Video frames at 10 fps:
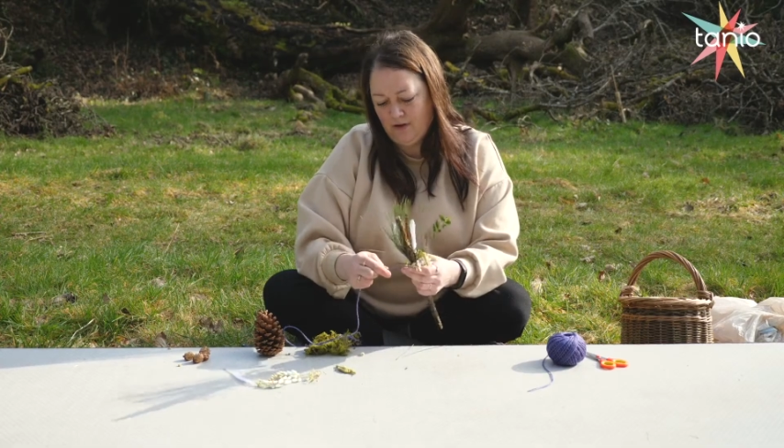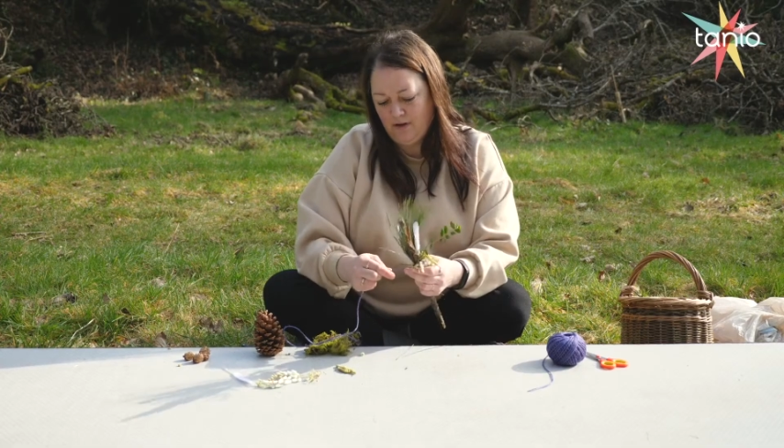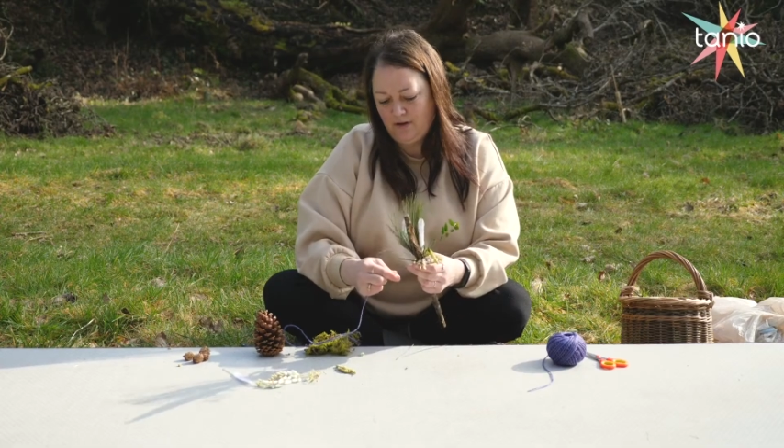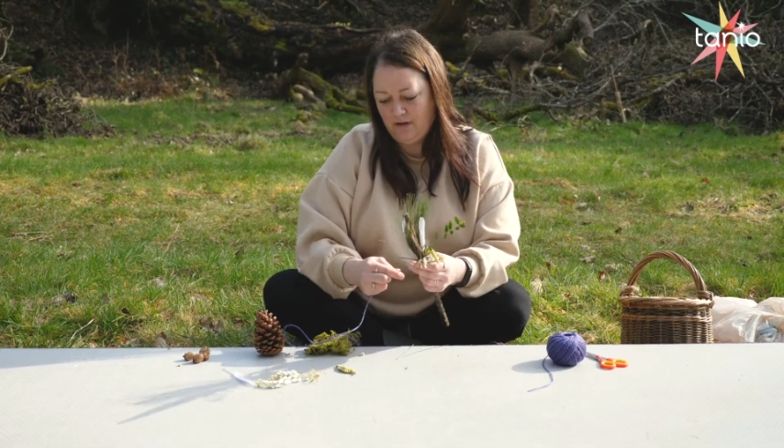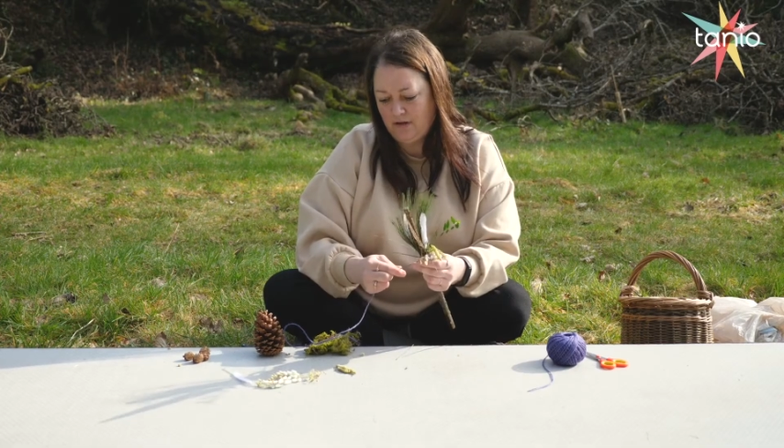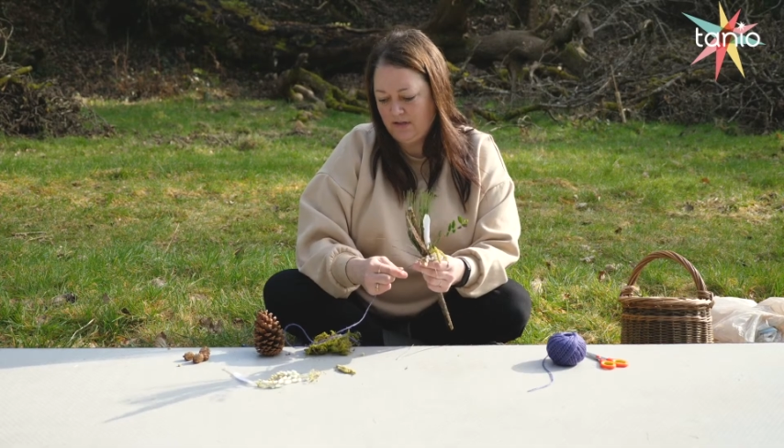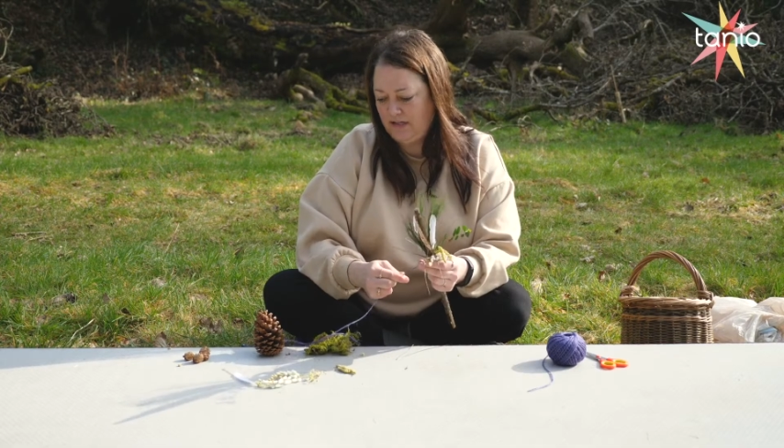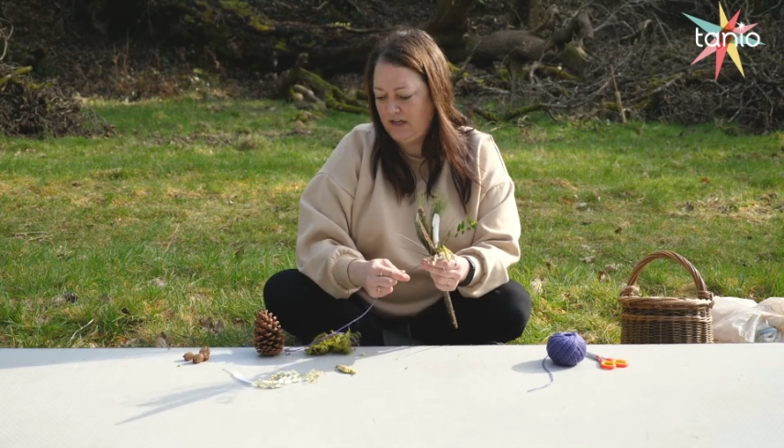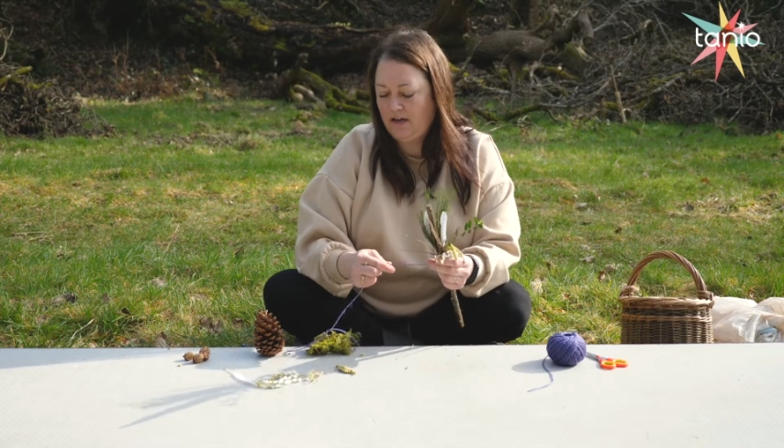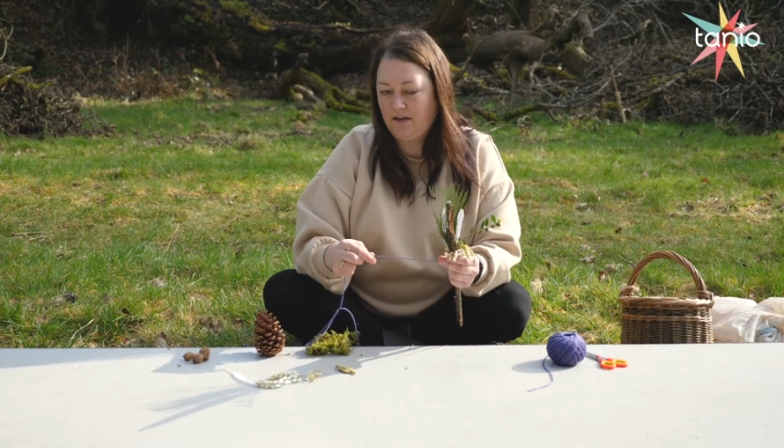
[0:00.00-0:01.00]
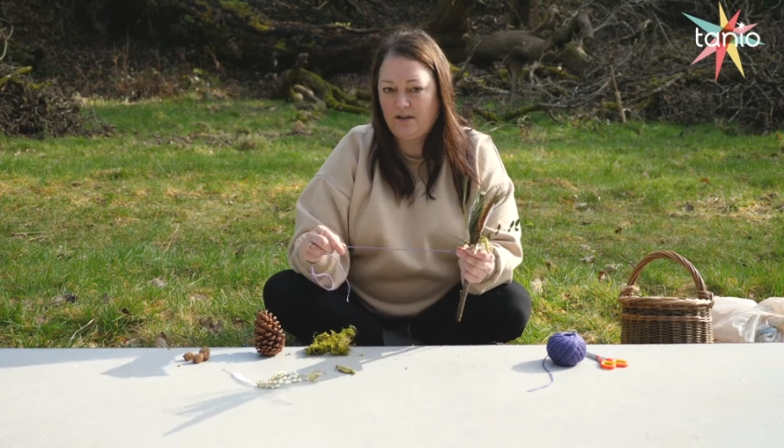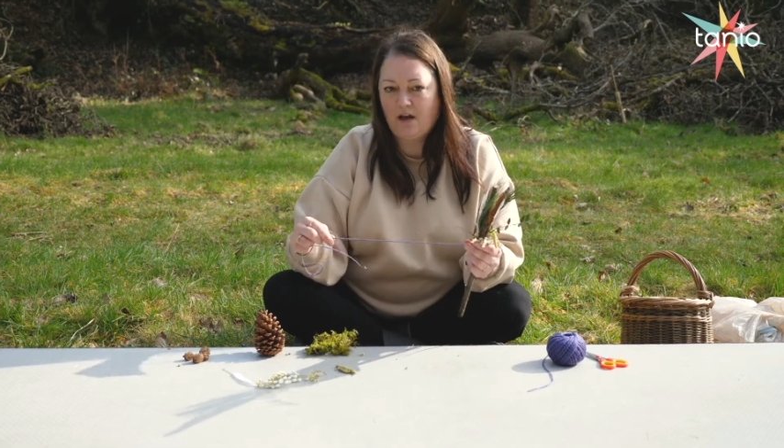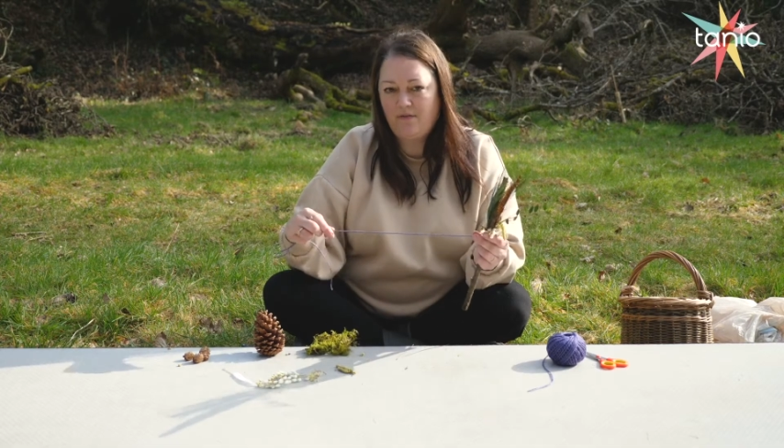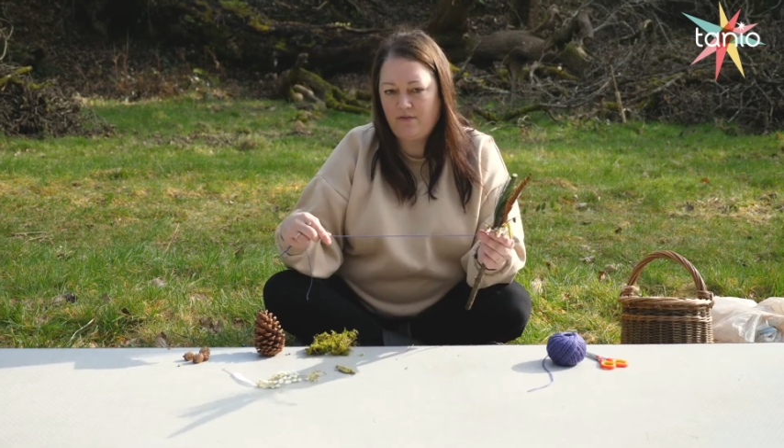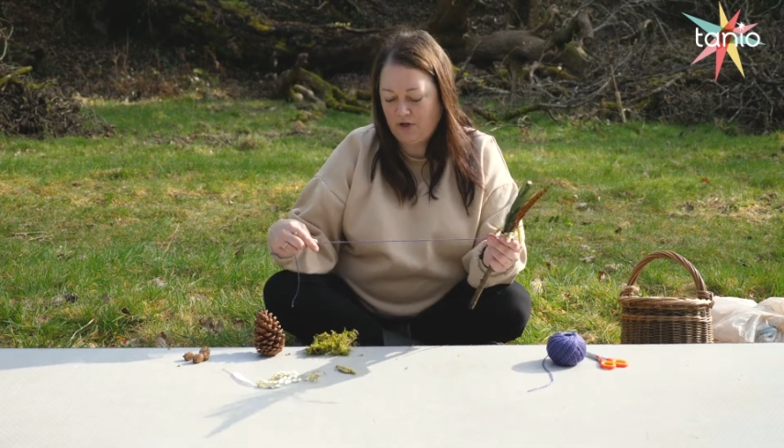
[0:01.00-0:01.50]
And you can see here that
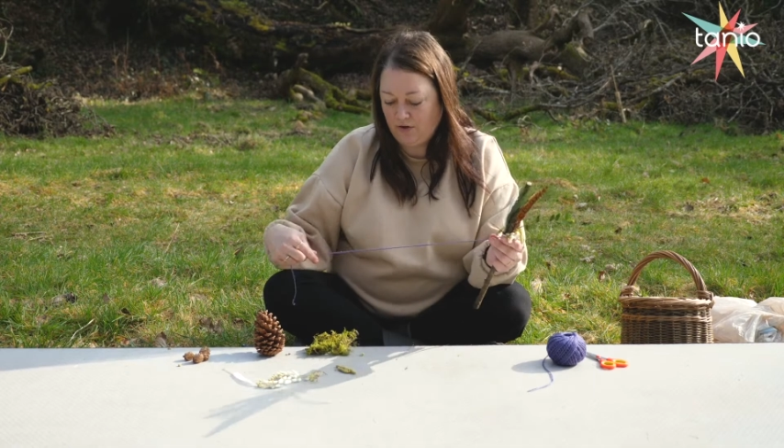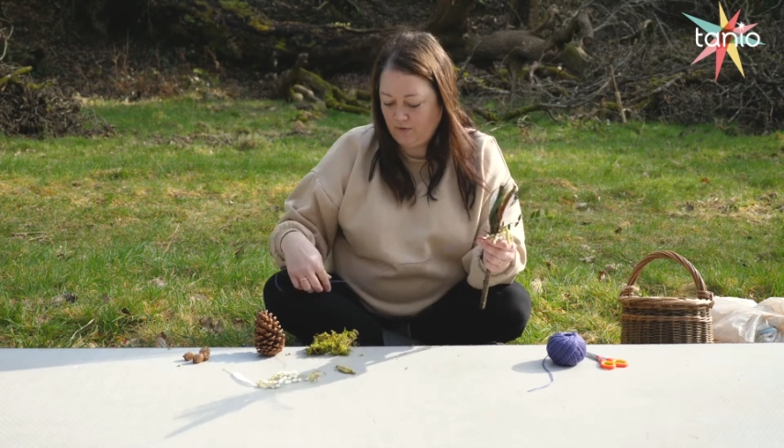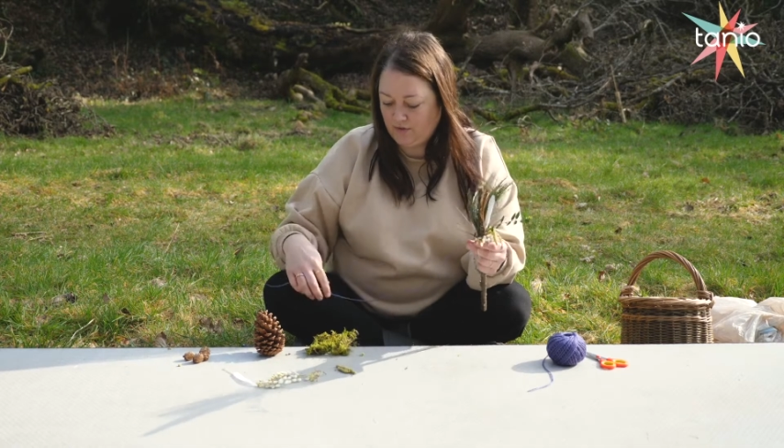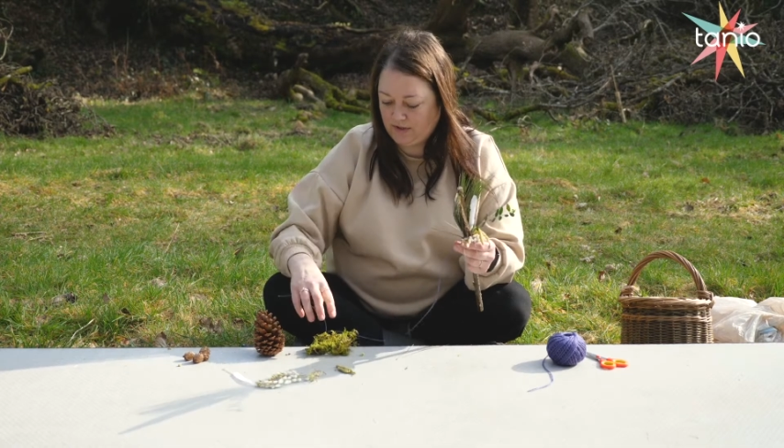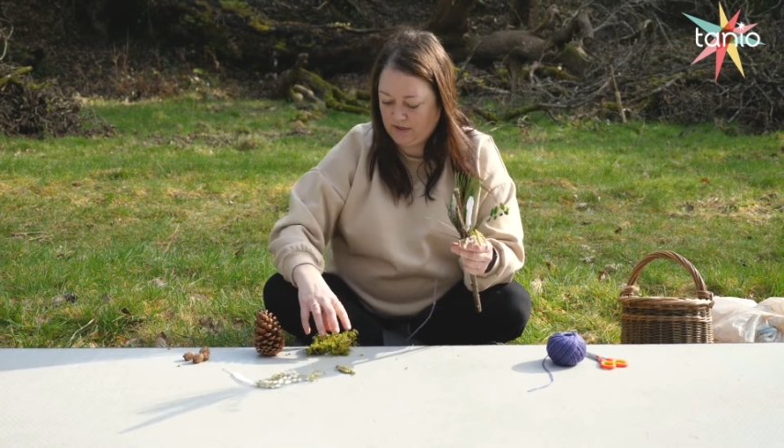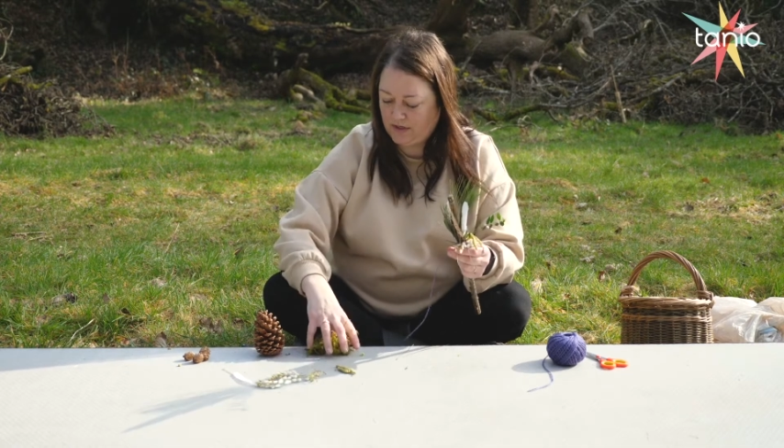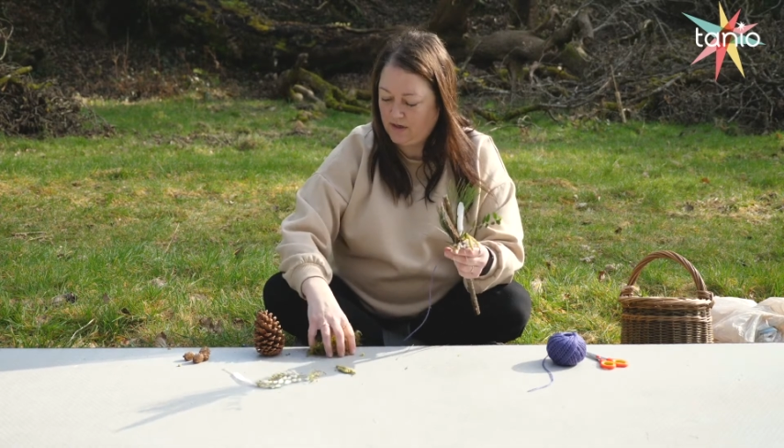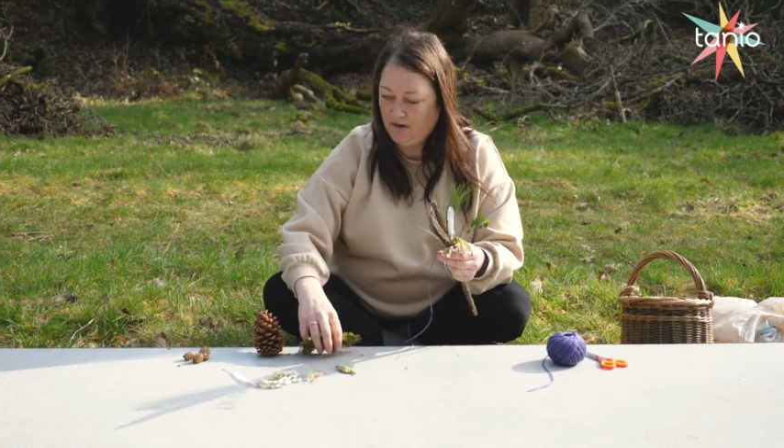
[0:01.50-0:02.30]
I've used